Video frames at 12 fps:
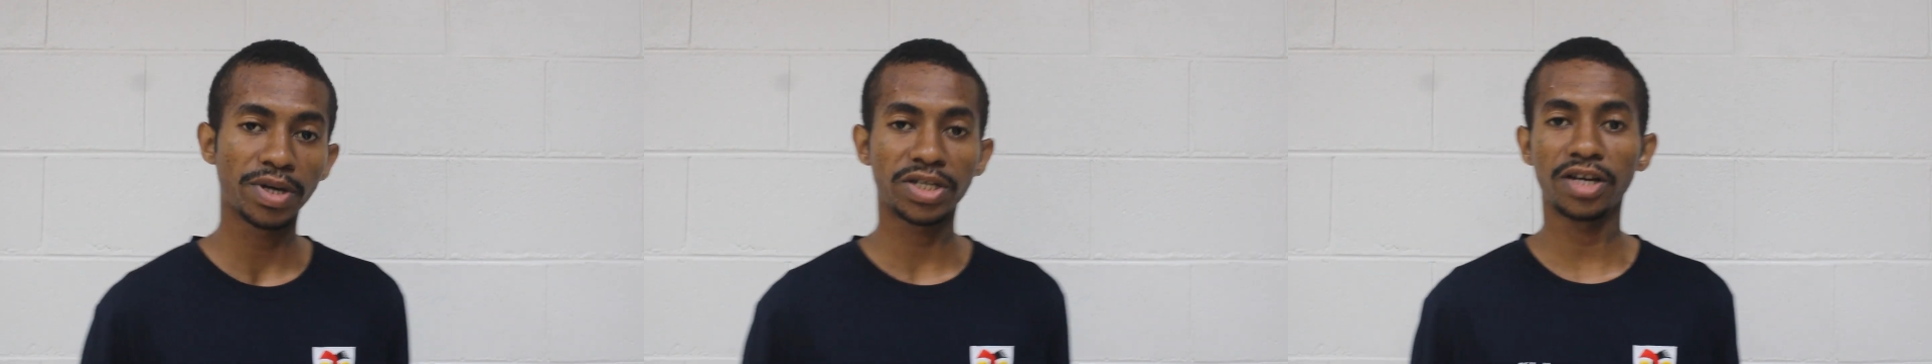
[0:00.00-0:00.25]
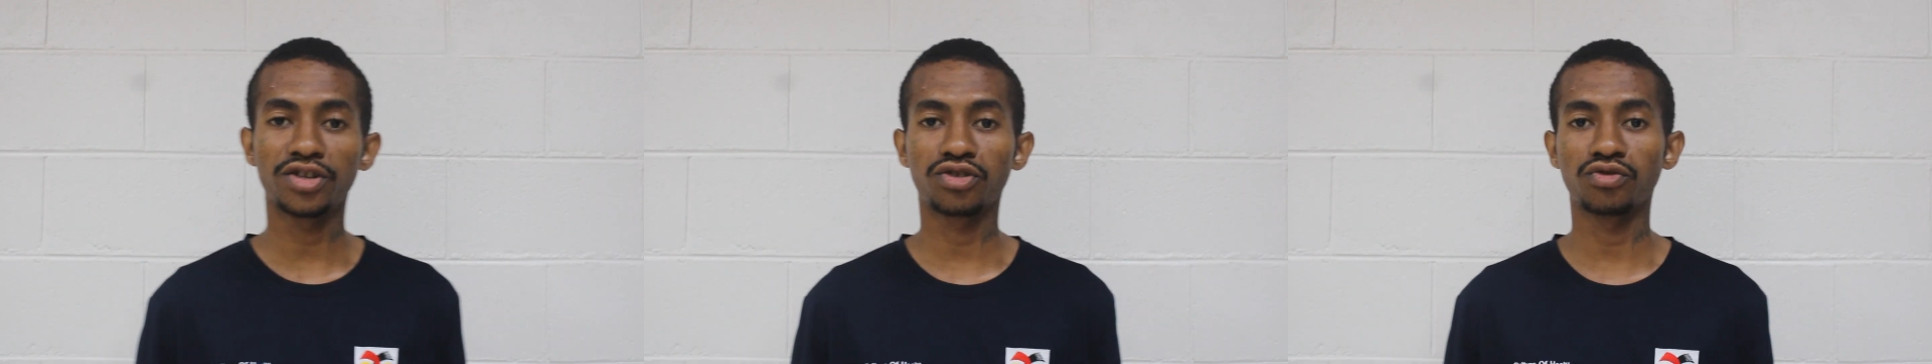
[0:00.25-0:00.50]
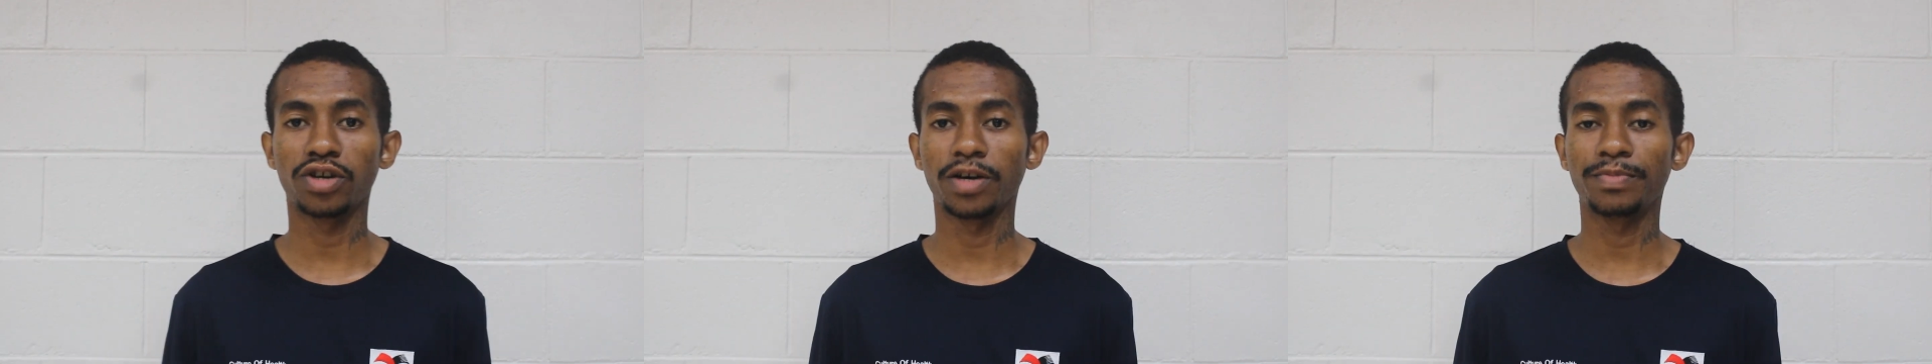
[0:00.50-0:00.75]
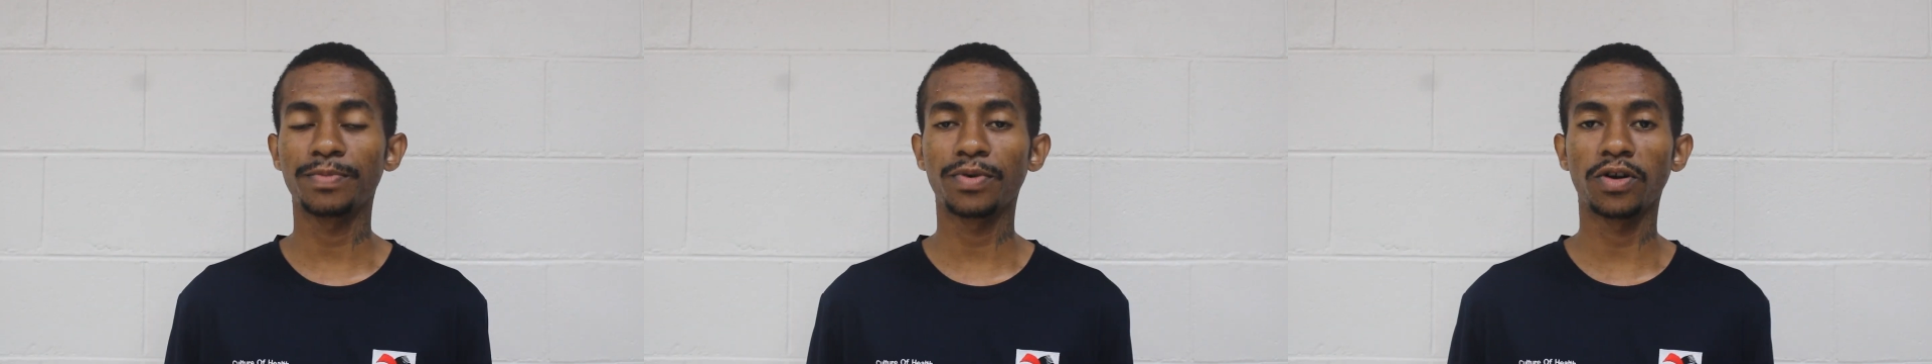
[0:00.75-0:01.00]
message to
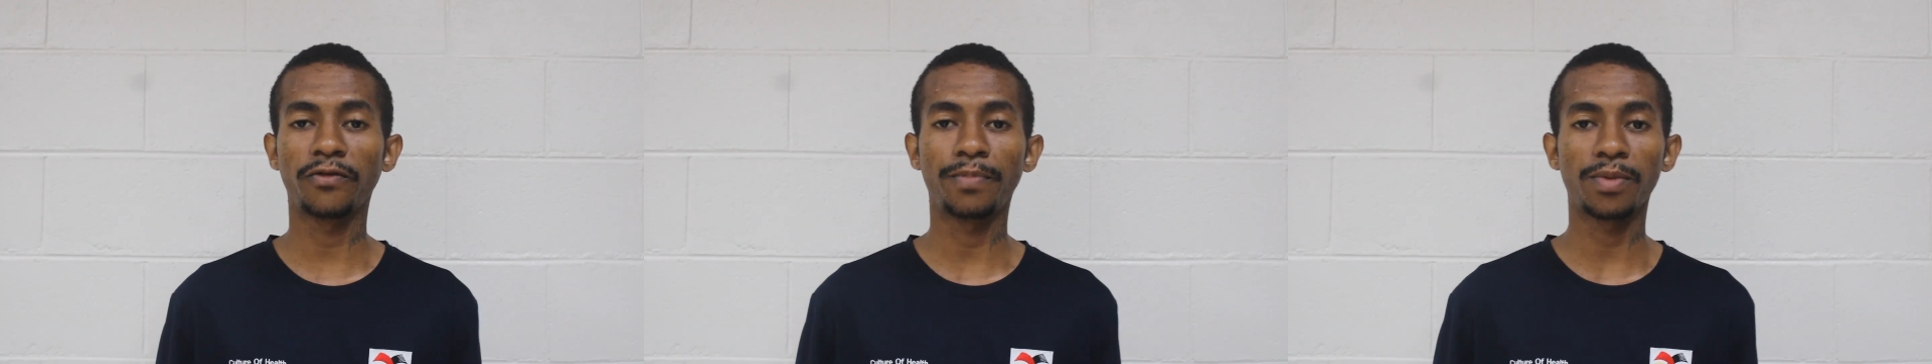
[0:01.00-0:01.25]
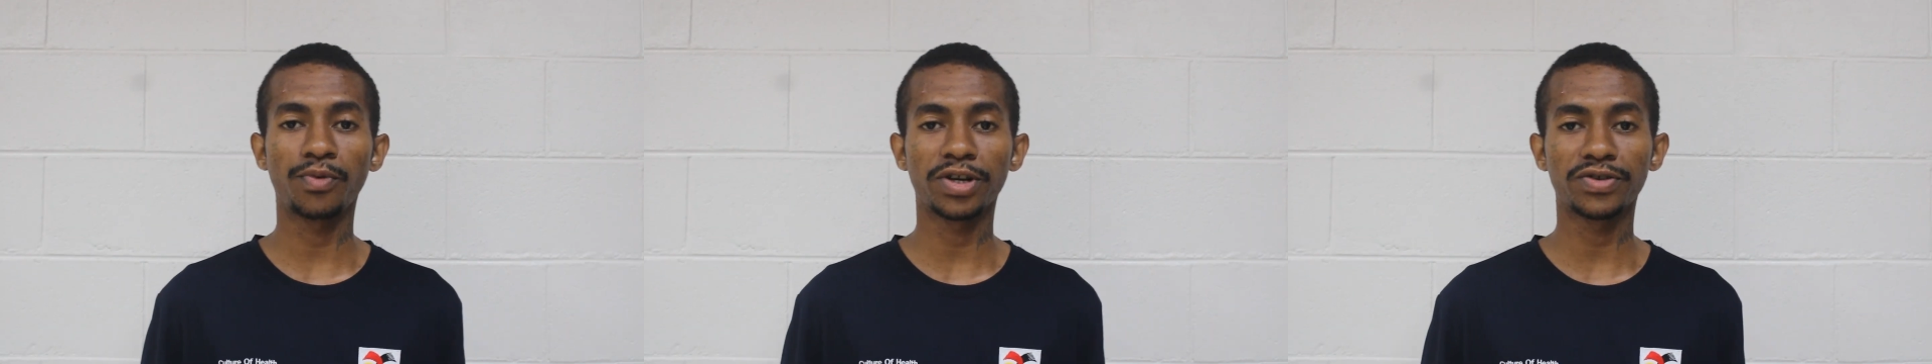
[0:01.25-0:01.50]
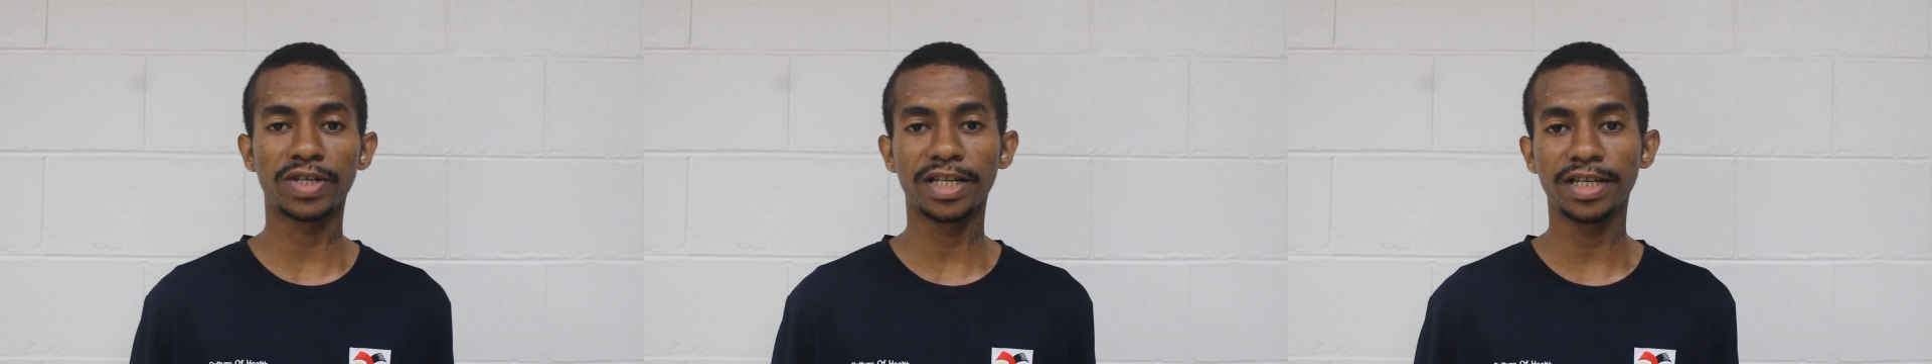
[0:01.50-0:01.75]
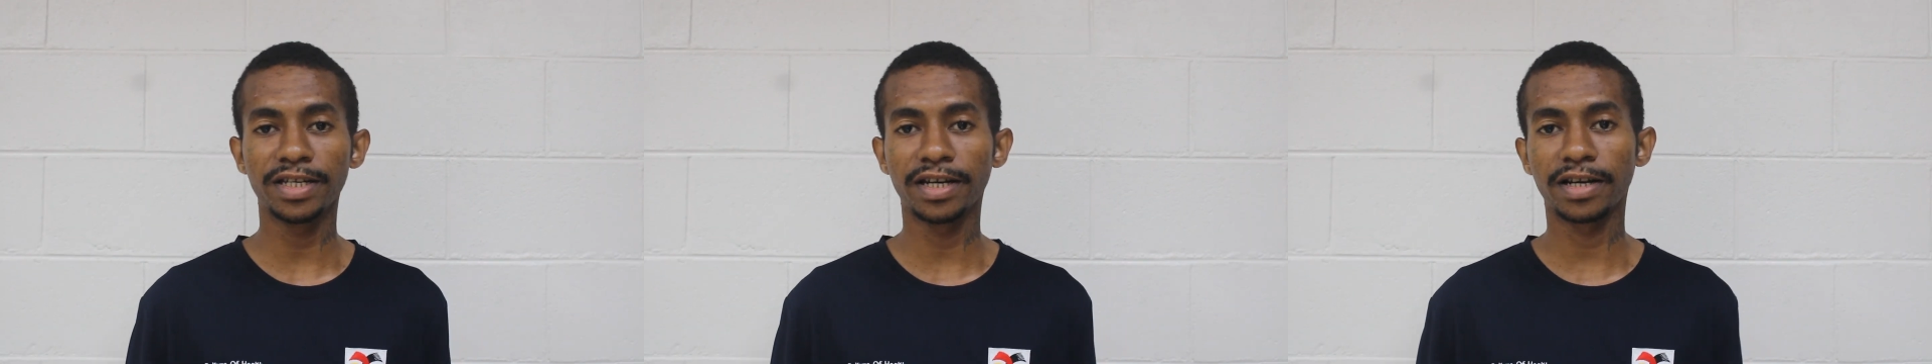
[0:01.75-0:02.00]
the people of Papua New
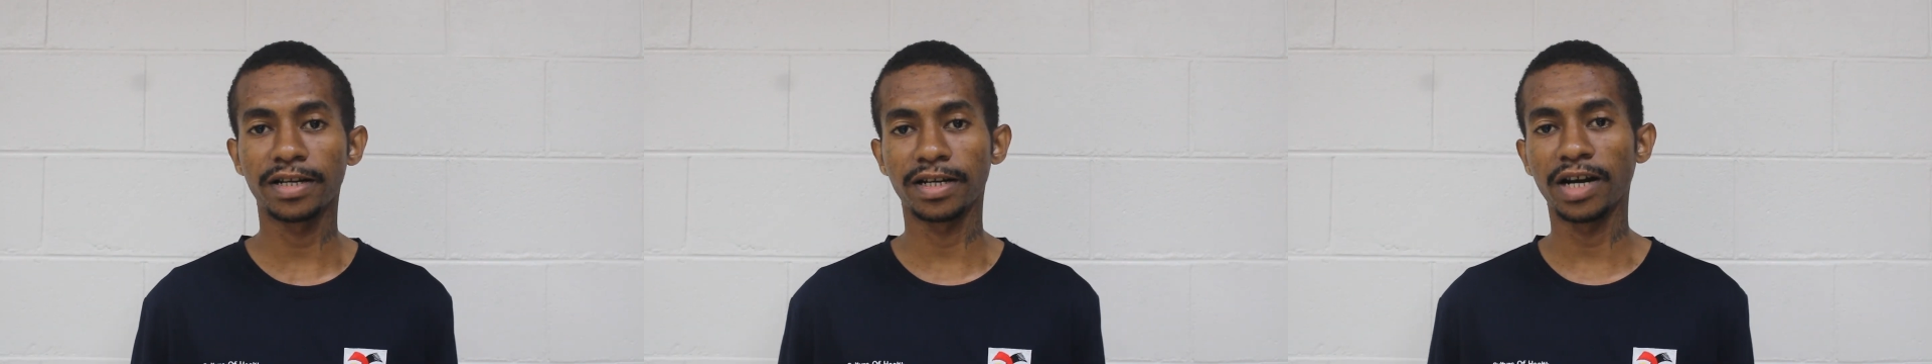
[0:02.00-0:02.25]
Guinea and the